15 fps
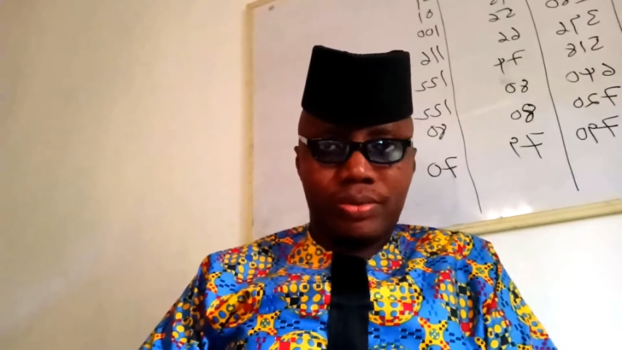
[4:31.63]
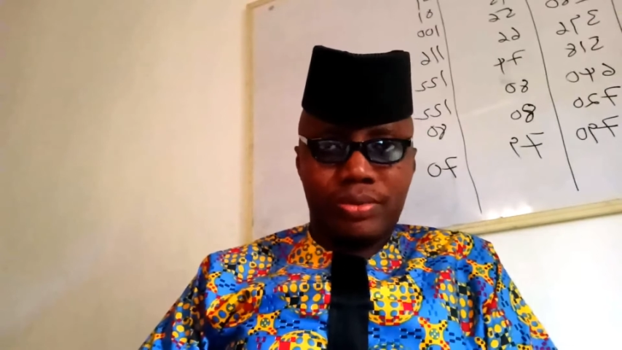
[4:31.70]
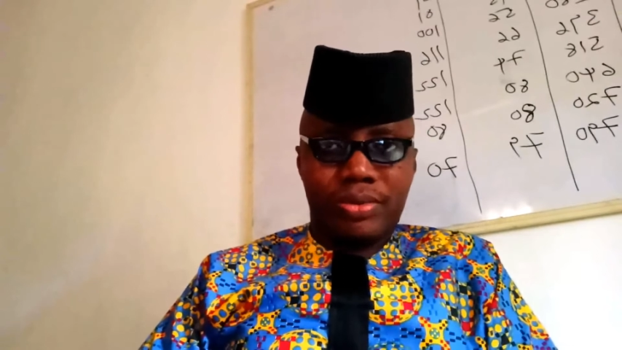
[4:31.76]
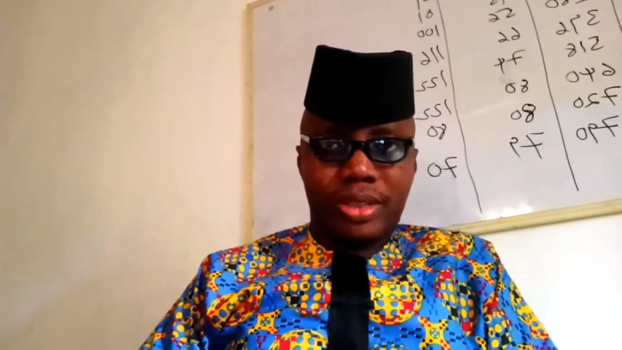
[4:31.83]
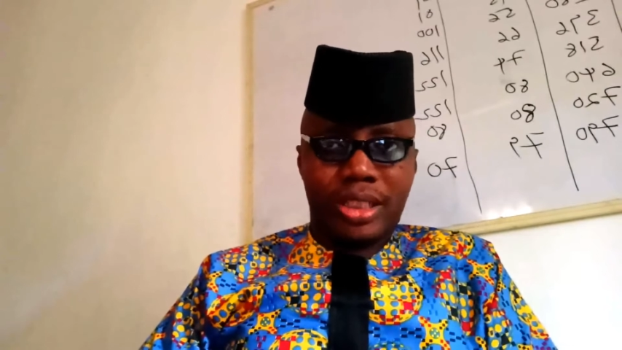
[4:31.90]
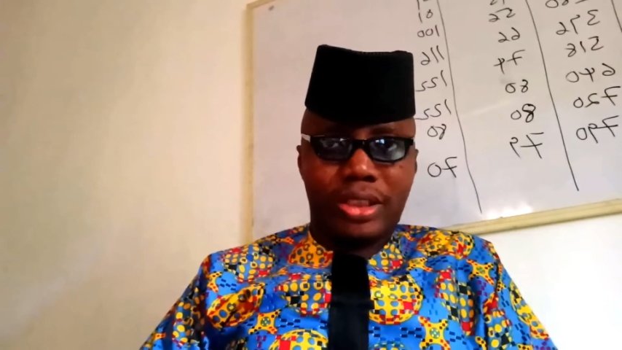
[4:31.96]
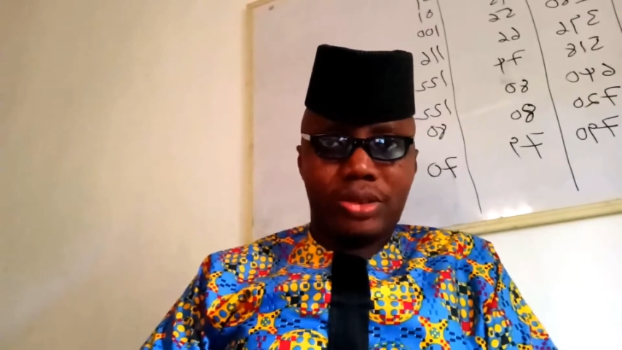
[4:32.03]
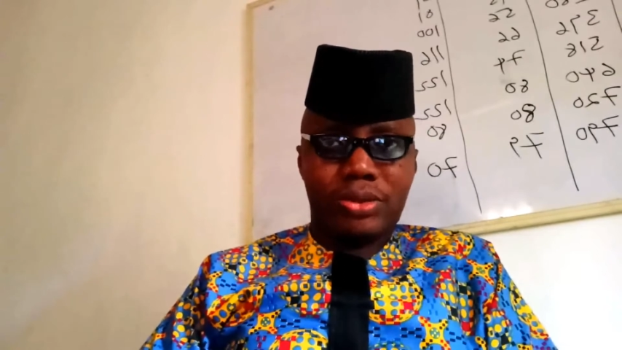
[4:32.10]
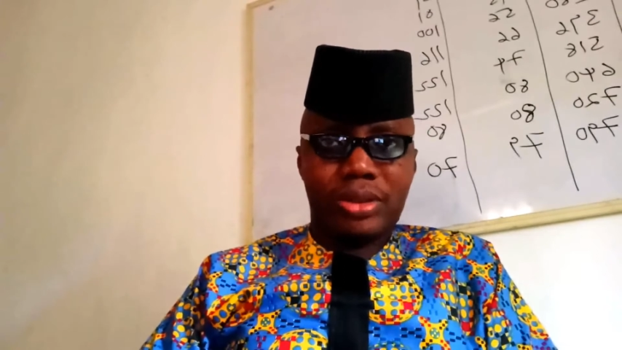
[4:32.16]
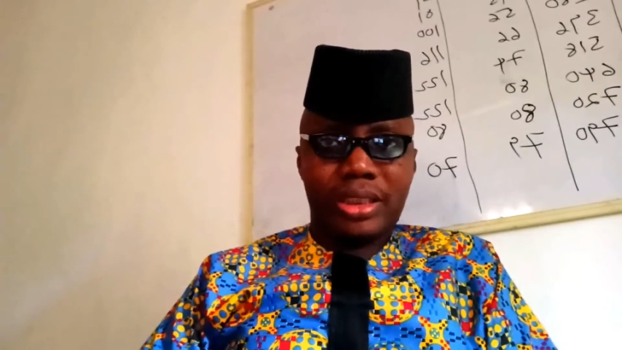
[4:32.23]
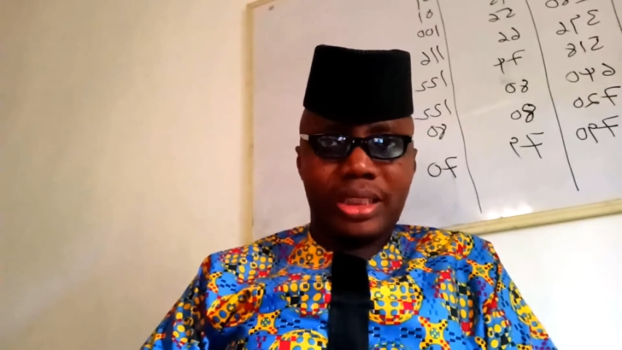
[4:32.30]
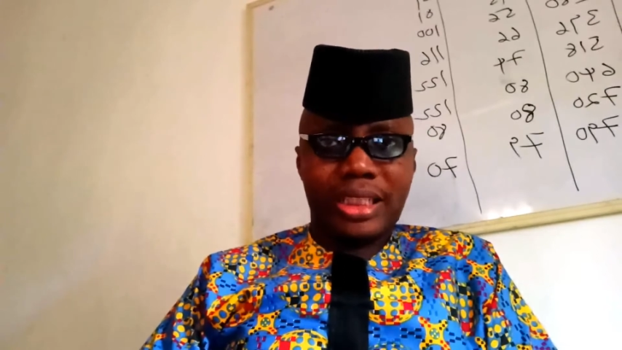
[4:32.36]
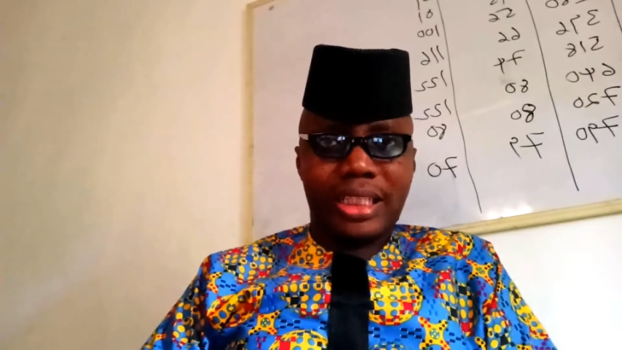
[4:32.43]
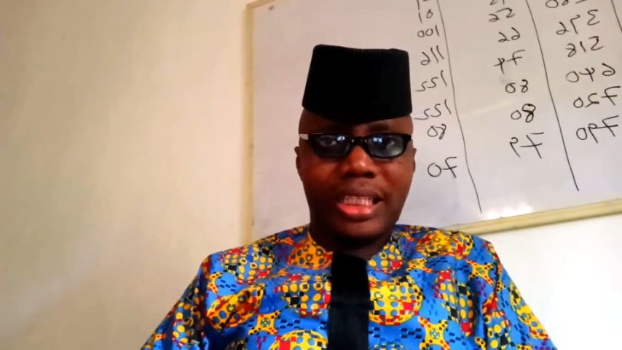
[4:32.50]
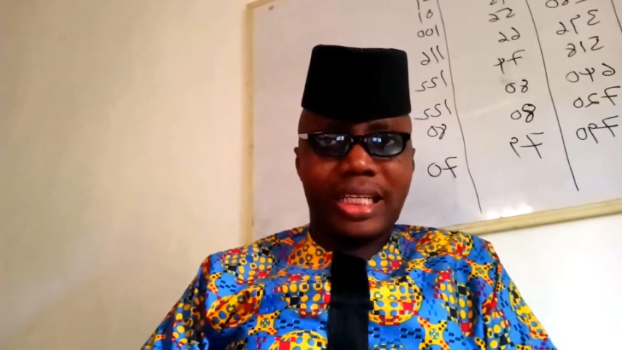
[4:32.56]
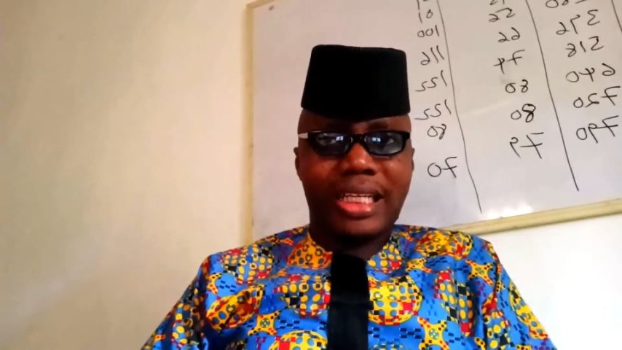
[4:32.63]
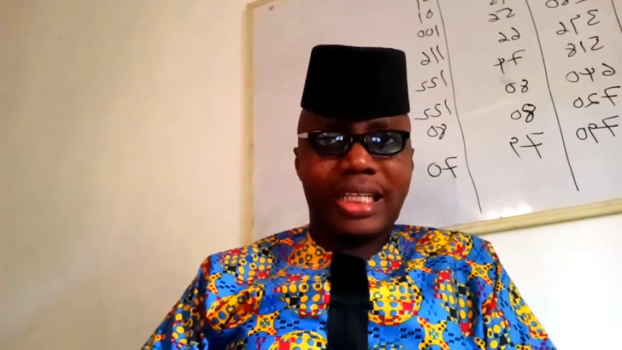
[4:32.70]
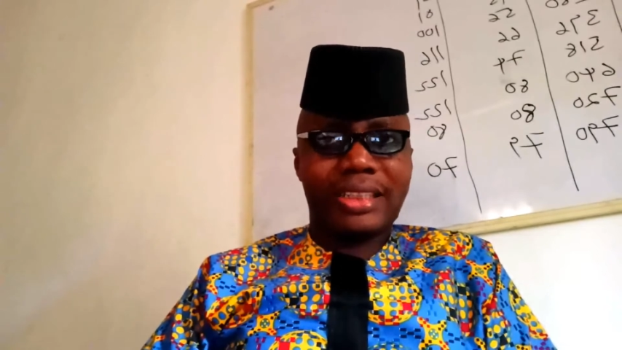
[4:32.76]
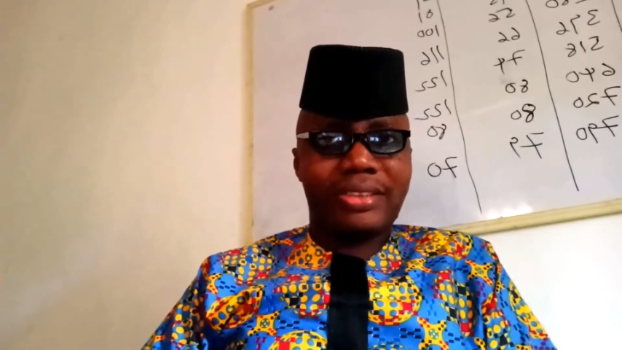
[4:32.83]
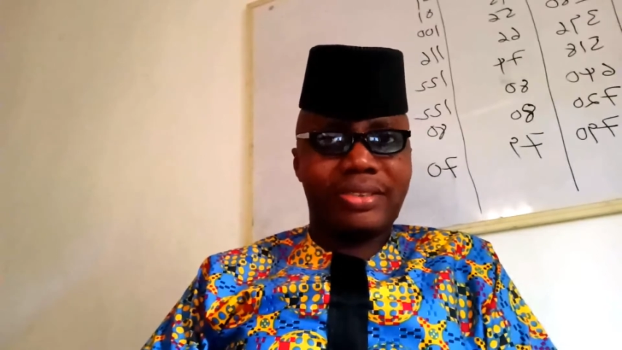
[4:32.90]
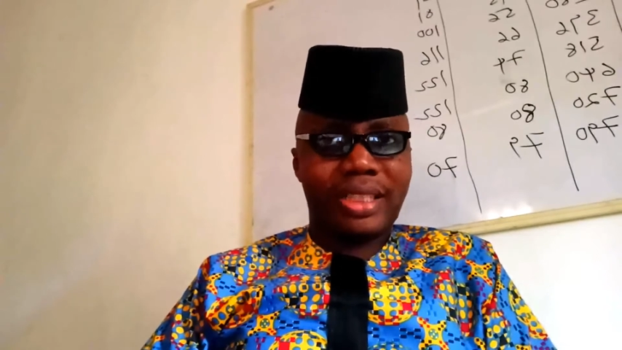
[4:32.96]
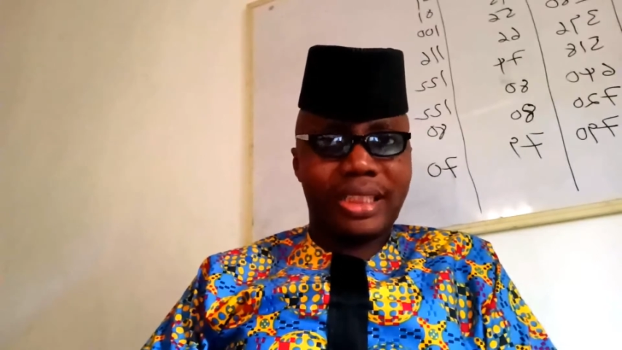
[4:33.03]
that you think can
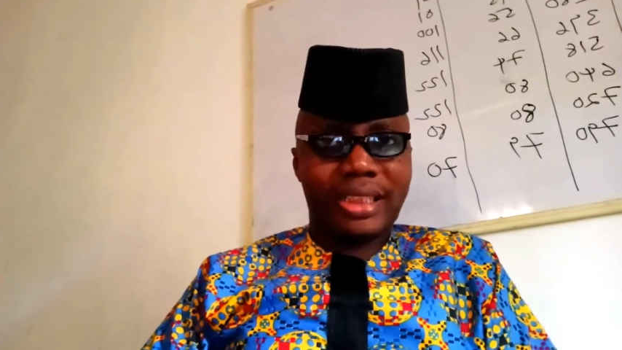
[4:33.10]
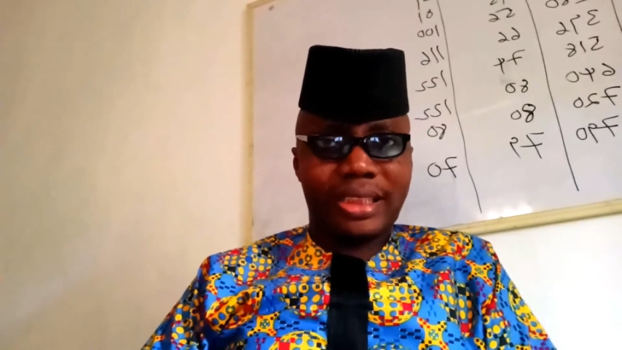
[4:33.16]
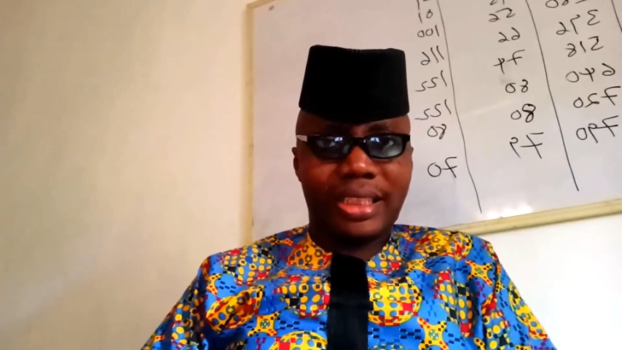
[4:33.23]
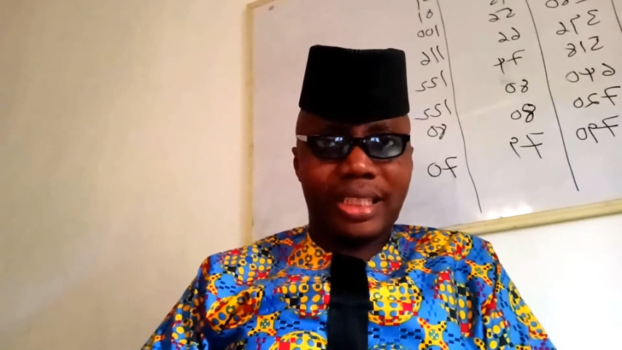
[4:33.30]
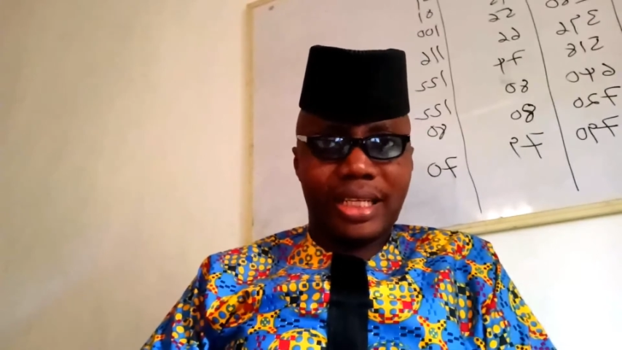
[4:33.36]
address